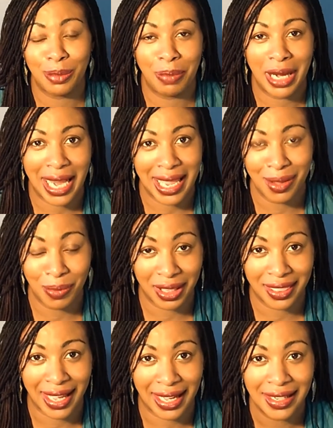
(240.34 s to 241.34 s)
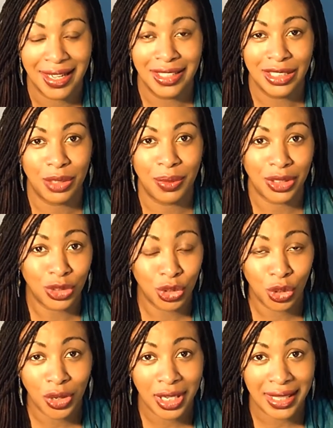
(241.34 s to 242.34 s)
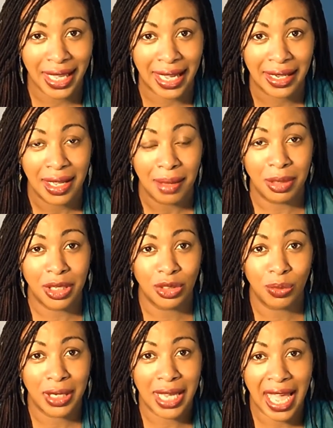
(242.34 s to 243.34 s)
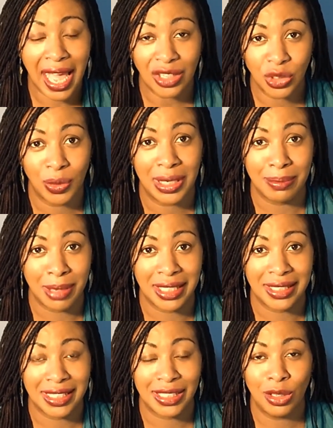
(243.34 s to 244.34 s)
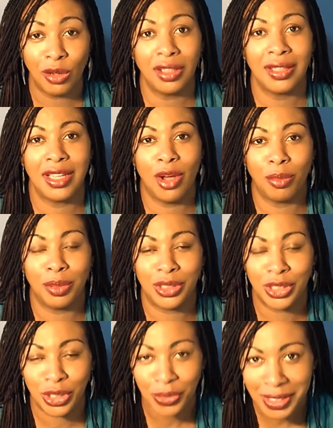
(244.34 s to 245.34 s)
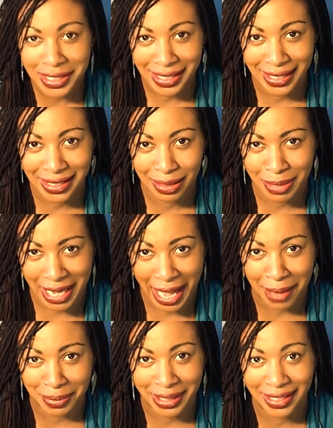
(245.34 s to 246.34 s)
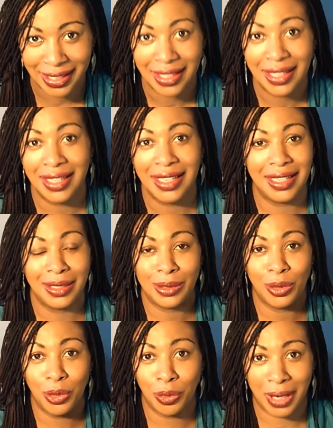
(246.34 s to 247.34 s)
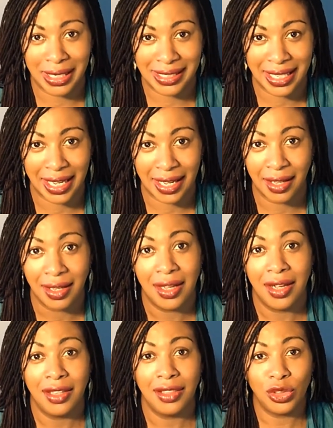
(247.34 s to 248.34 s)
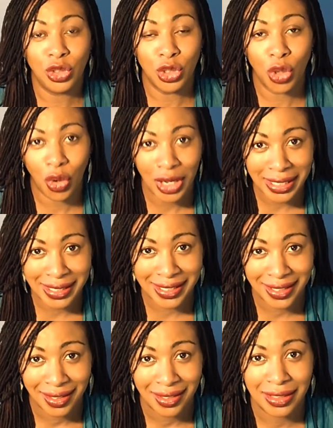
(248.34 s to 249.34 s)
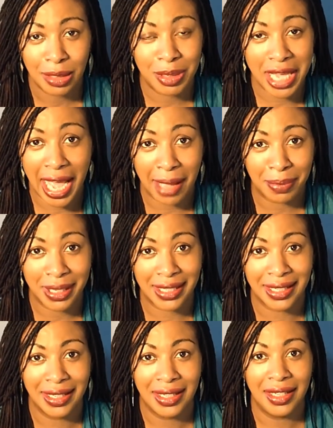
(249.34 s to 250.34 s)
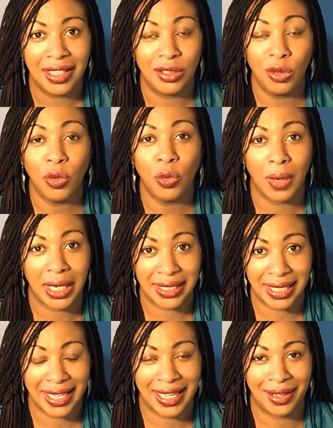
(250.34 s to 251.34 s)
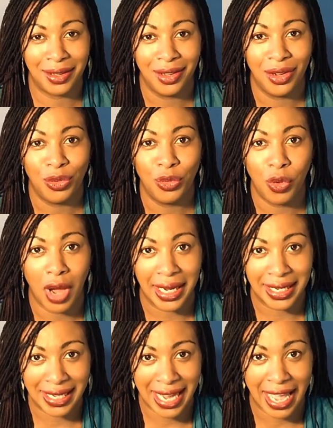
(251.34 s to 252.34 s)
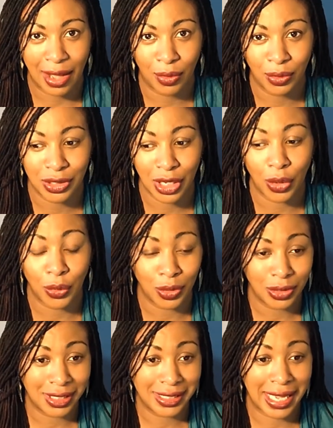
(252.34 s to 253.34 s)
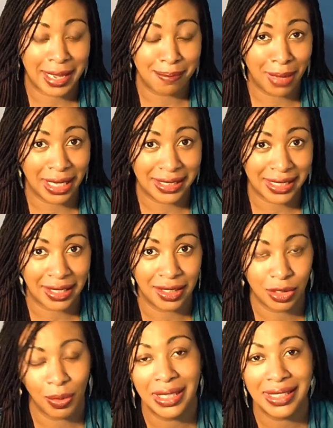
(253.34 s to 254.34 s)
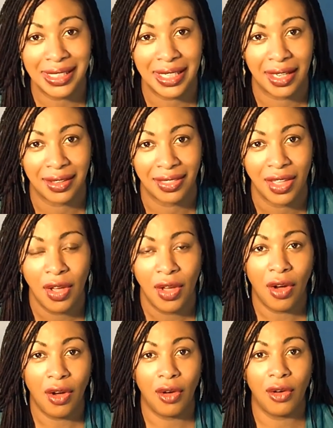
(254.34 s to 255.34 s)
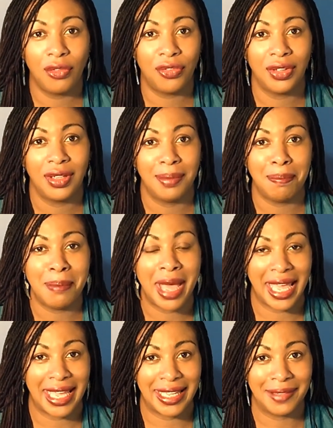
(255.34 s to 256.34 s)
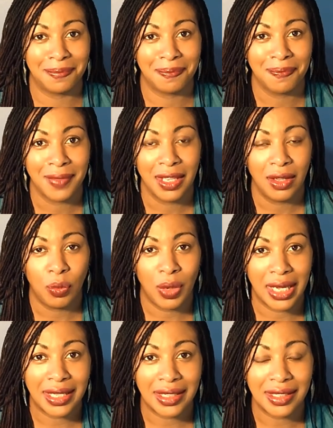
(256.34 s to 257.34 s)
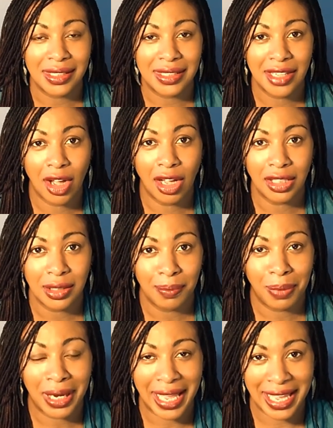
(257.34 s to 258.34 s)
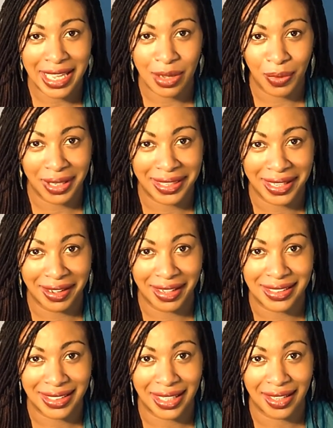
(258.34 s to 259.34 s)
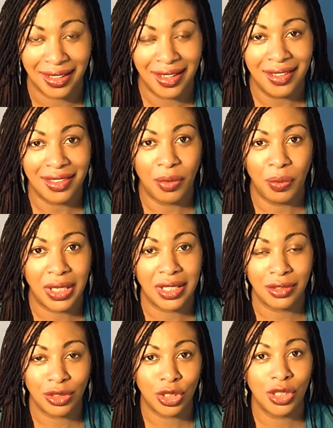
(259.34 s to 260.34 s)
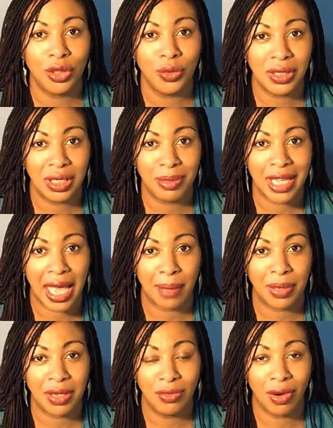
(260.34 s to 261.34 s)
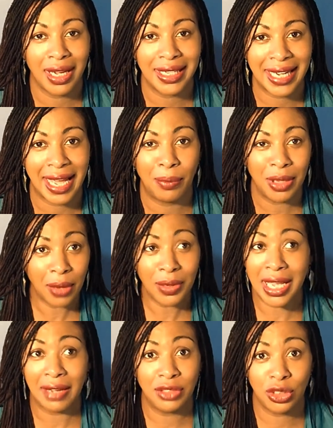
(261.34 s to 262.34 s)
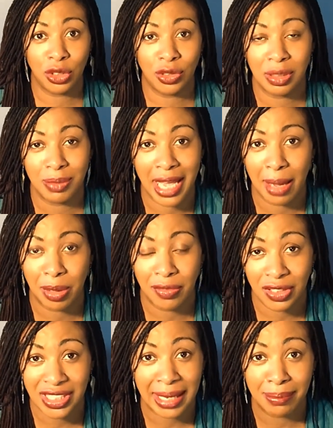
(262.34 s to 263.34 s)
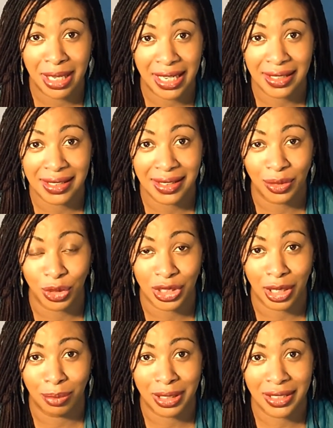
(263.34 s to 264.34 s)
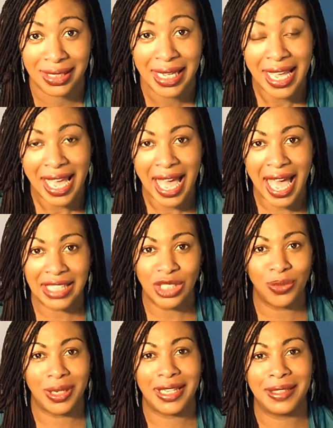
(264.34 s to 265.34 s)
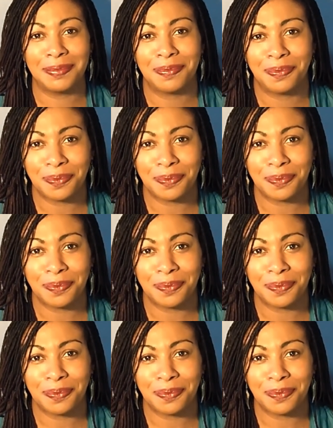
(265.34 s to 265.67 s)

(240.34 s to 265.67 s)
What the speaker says: to play with that, to enjoy that, because what it actually means is not the opportunity to be happy is always here. The choice to be happy is always here right now. So today, Monday, the 20th of May, we are going to start playing with the idea that we can choose to be happy right now. We only have to choose to be happy for 10 minutes or so, because actually